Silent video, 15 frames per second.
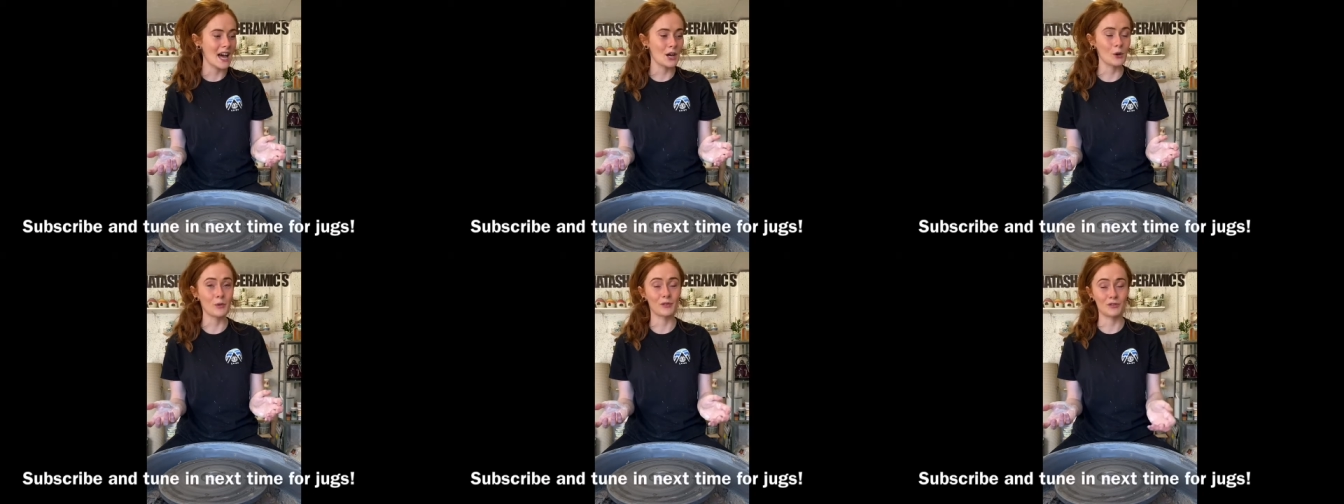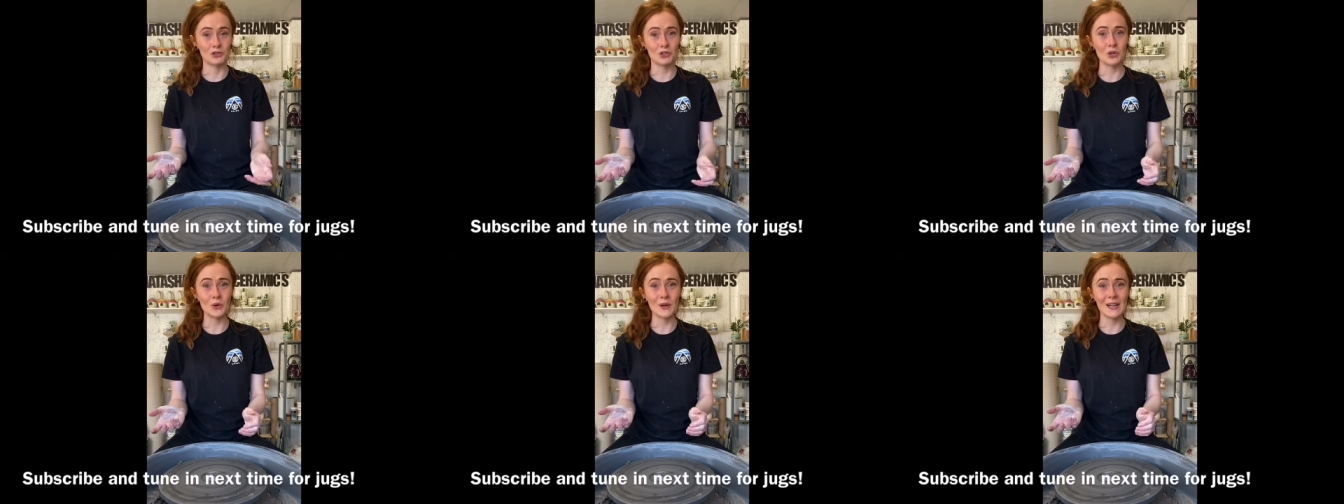I hope you've
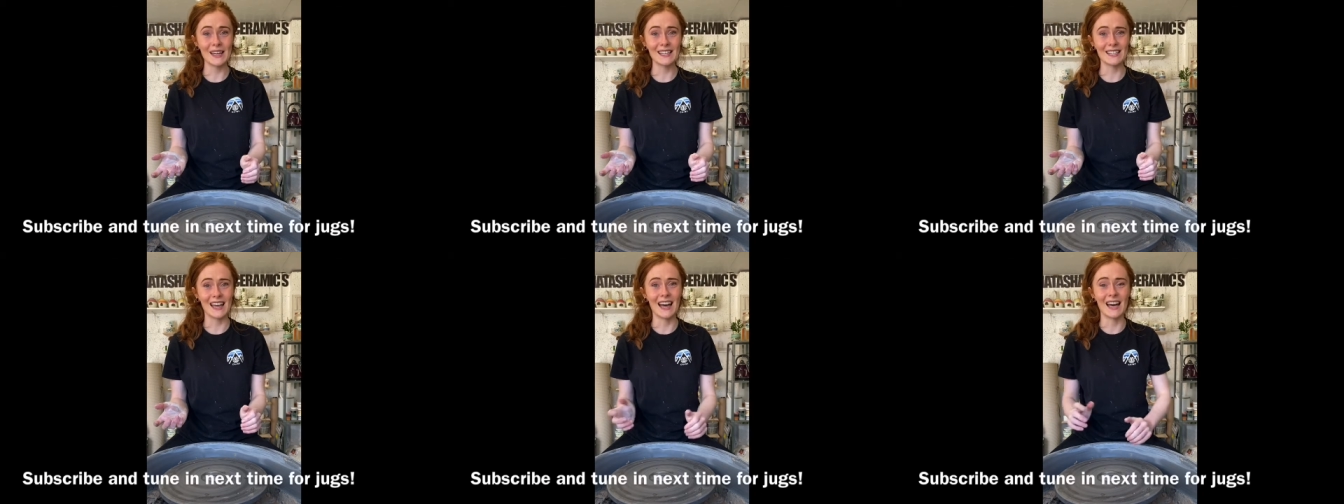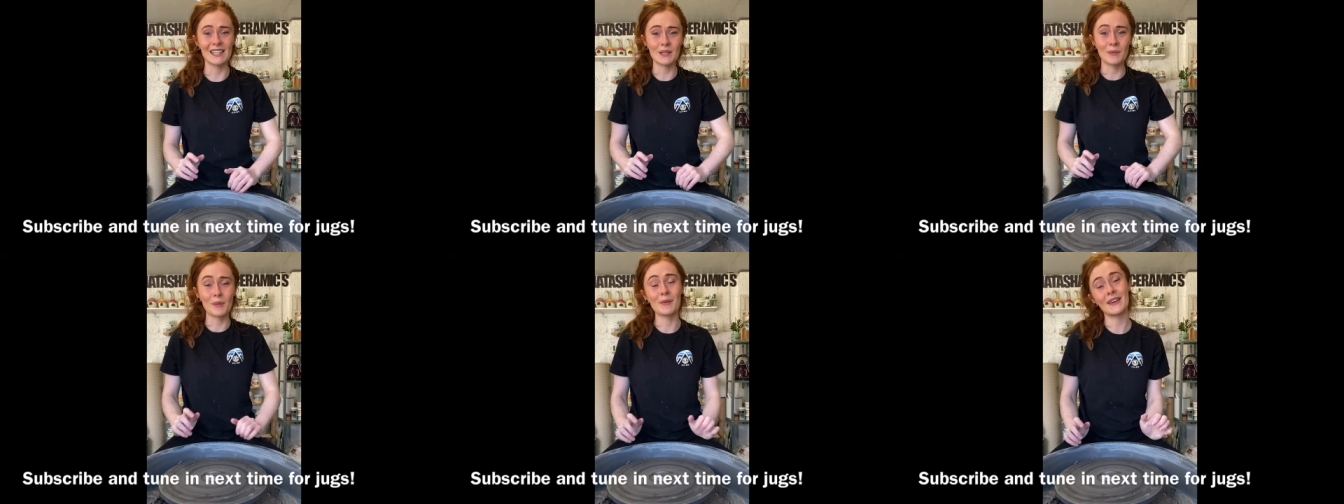enjoyed,
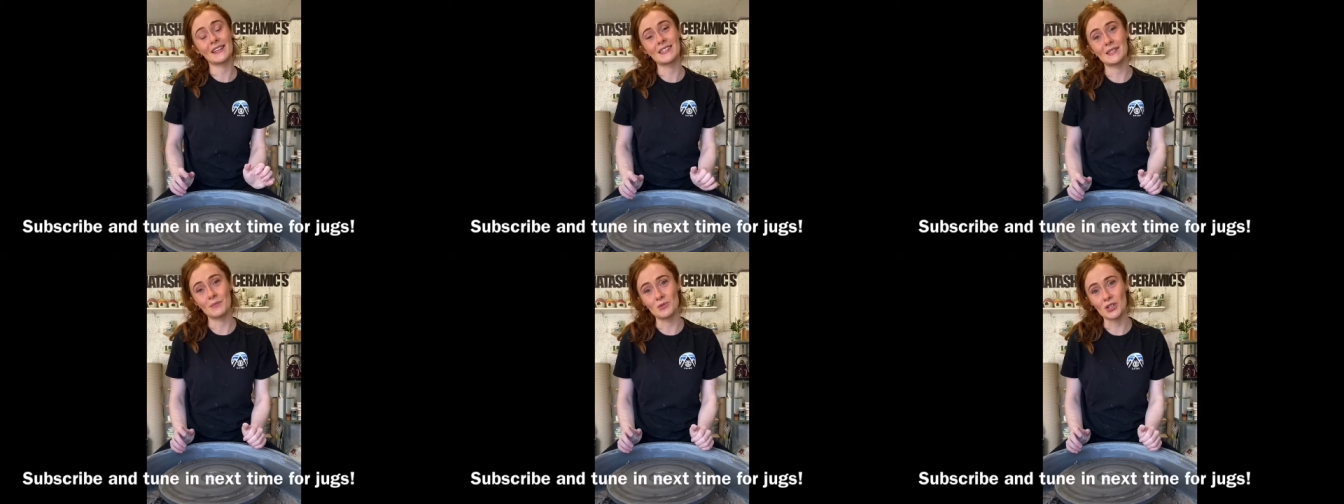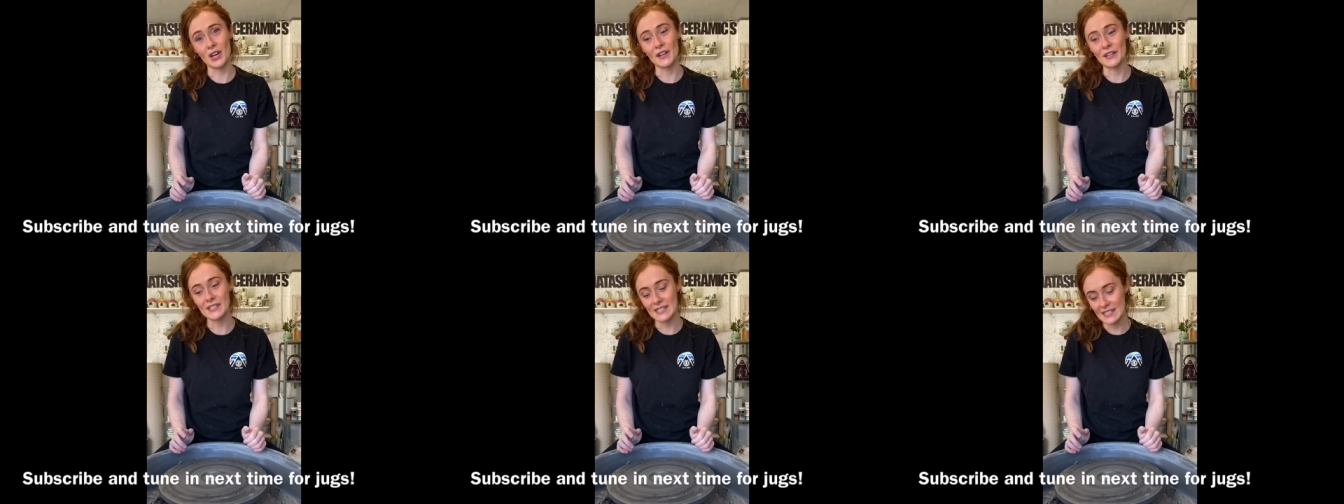and I'll be making some
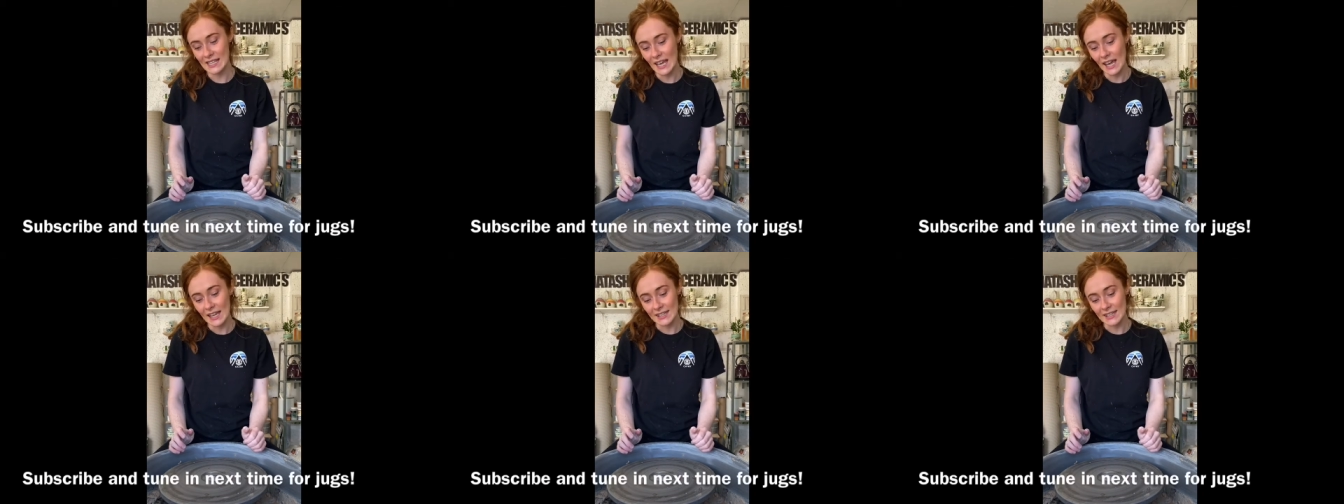jugs